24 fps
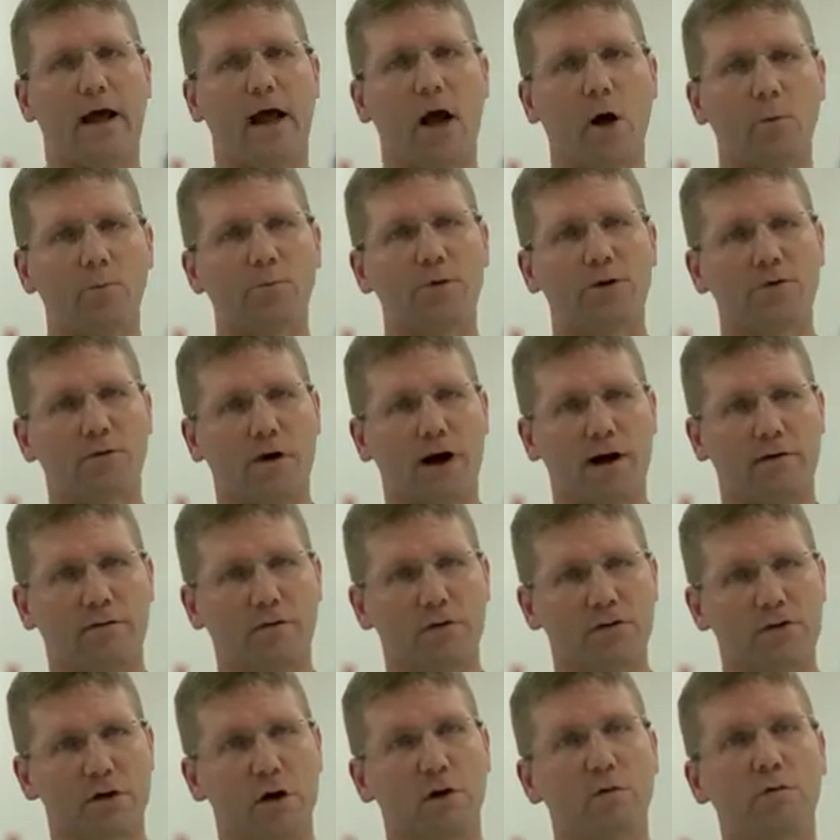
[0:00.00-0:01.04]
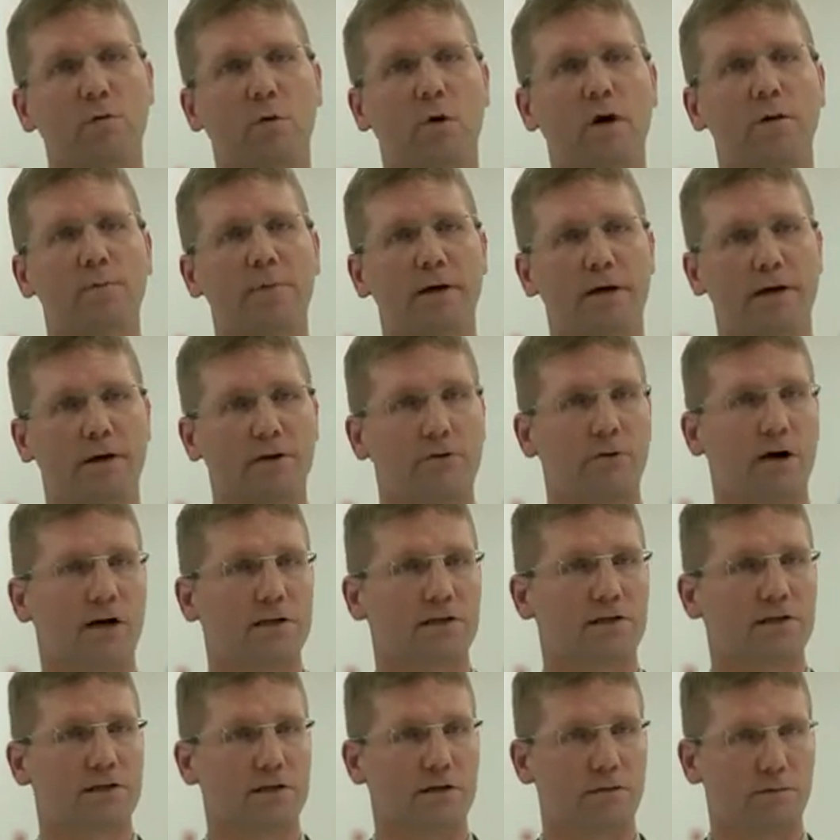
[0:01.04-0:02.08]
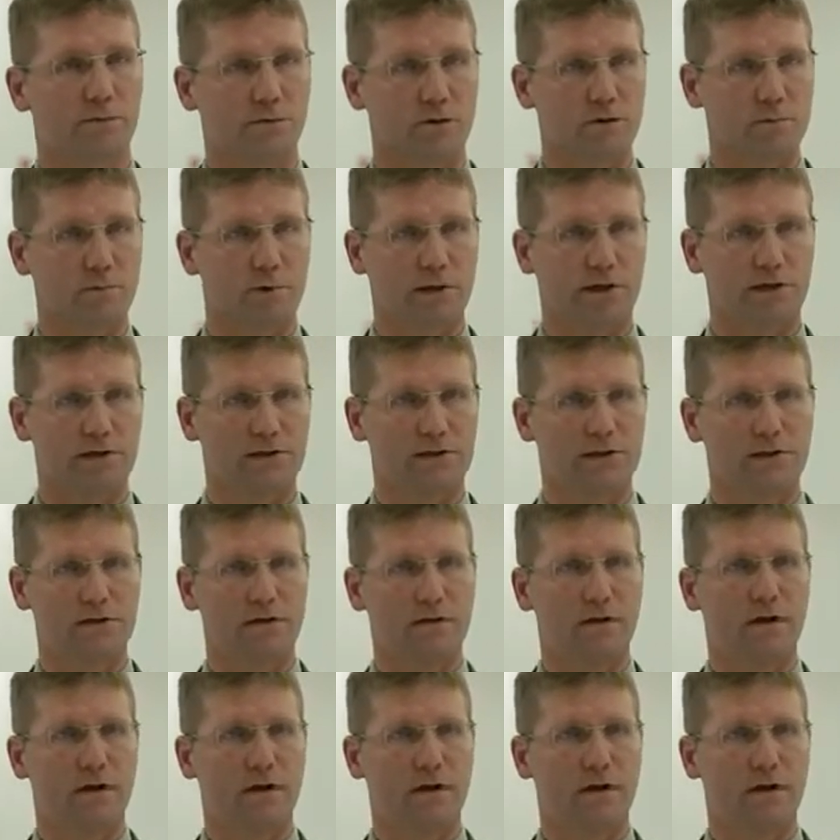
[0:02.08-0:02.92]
help the drivers avoid being in crashes in the first place.